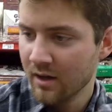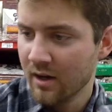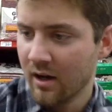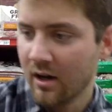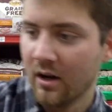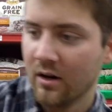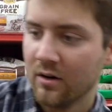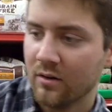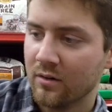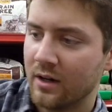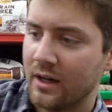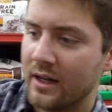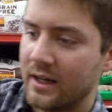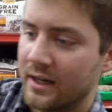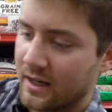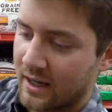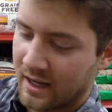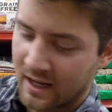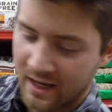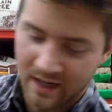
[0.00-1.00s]
All right,
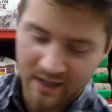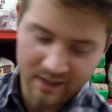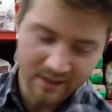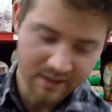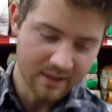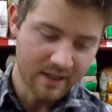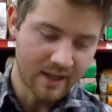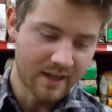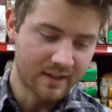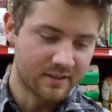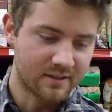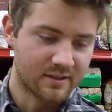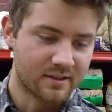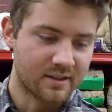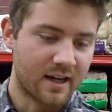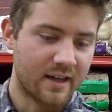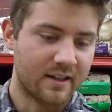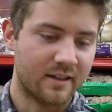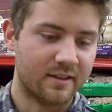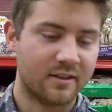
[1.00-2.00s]
Annie and I
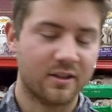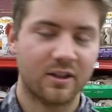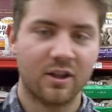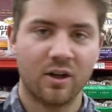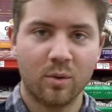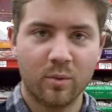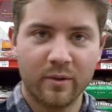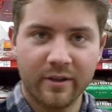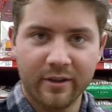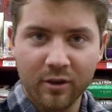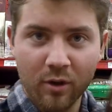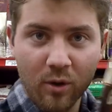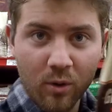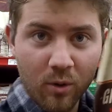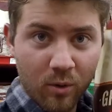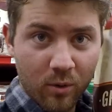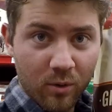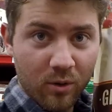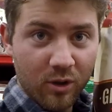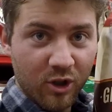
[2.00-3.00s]
decided to go with
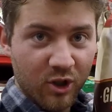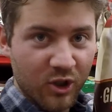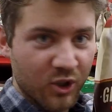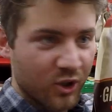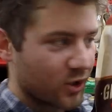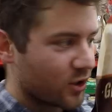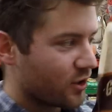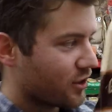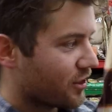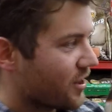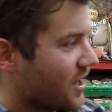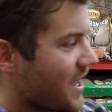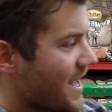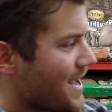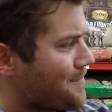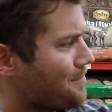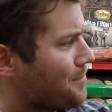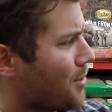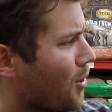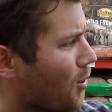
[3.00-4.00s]
Whole Earth
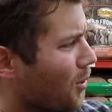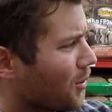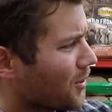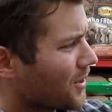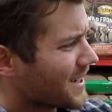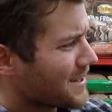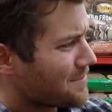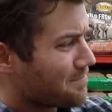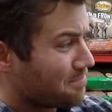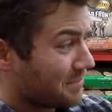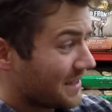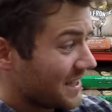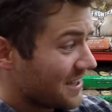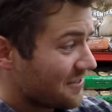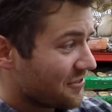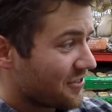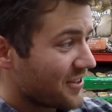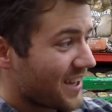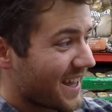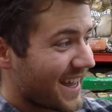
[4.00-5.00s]
pork,
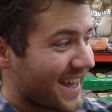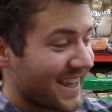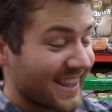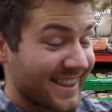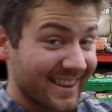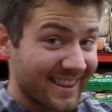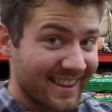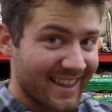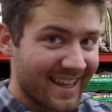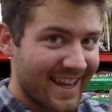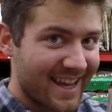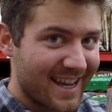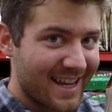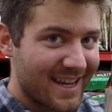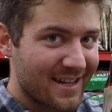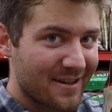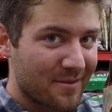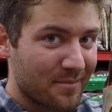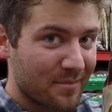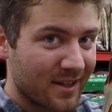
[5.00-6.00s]
beef, and
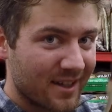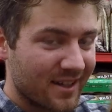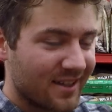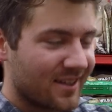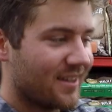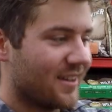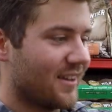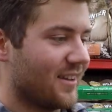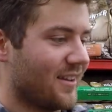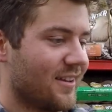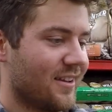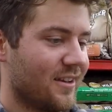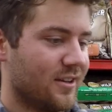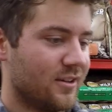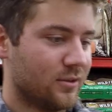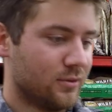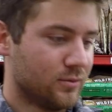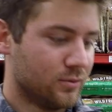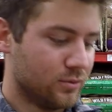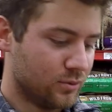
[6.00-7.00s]
lamb.
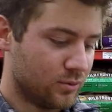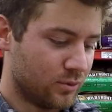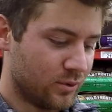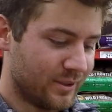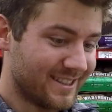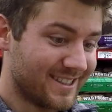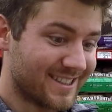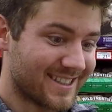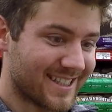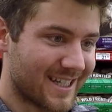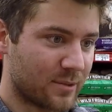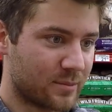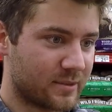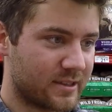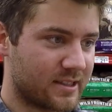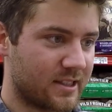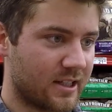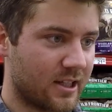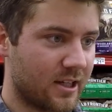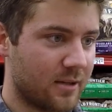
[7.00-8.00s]
Ooh, this
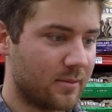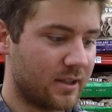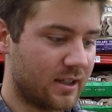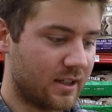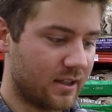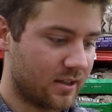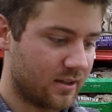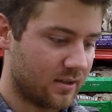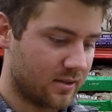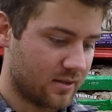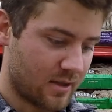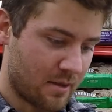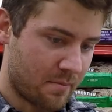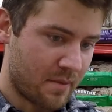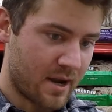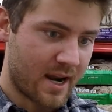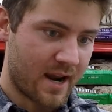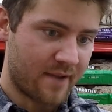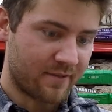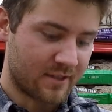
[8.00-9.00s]
sounds yummy. I might
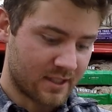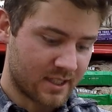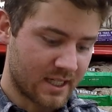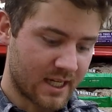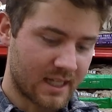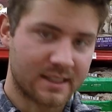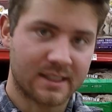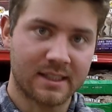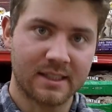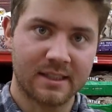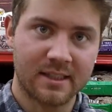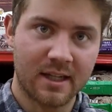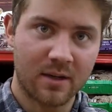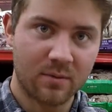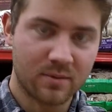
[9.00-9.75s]
have to test this out